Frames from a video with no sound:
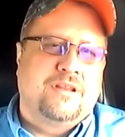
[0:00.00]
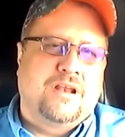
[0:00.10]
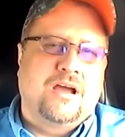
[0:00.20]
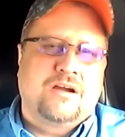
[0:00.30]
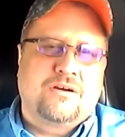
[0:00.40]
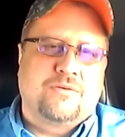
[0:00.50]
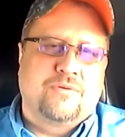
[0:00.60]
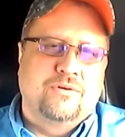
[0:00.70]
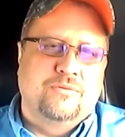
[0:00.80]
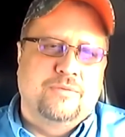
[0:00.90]
locker
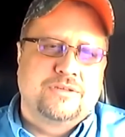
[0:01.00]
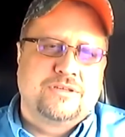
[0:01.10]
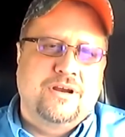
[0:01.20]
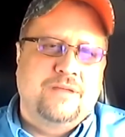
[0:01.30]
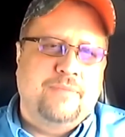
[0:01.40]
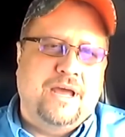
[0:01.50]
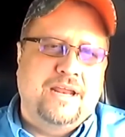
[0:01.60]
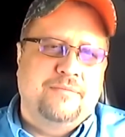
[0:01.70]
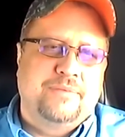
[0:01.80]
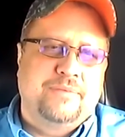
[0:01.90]
room? Is there
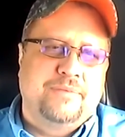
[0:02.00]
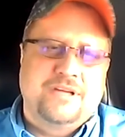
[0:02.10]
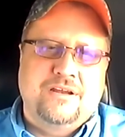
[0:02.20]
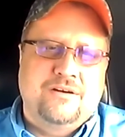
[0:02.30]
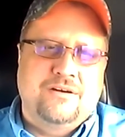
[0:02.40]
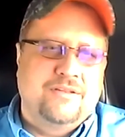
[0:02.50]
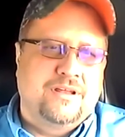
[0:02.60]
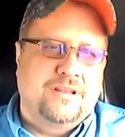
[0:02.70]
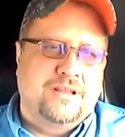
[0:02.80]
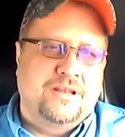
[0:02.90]
anybody in particular
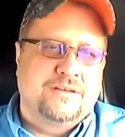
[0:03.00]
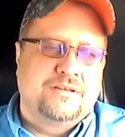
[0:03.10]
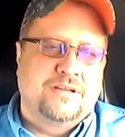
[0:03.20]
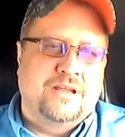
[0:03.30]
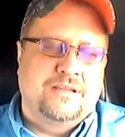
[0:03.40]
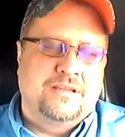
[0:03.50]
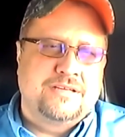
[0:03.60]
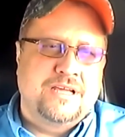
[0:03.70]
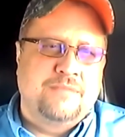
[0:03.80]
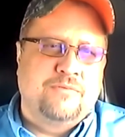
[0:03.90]
that the
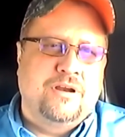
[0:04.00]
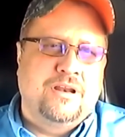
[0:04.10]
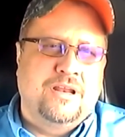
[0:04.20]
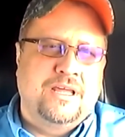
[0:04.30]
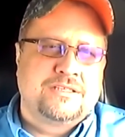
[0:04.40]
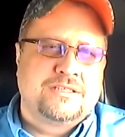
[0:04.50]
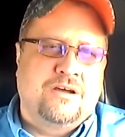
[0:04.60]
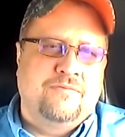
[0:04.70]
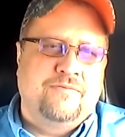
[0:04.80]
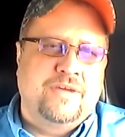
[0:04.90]
team really leads
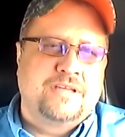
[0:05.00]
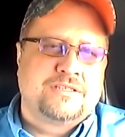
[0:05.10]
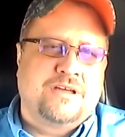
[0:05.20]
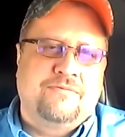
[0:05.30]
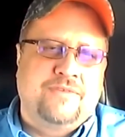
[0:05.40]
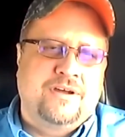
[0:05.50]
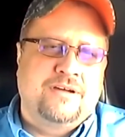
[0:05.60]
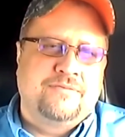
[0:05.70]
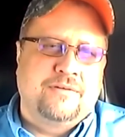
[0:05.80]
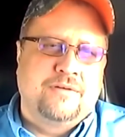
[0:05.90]
on and feeds off
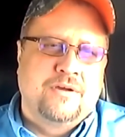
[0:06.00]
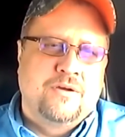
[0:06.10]
of that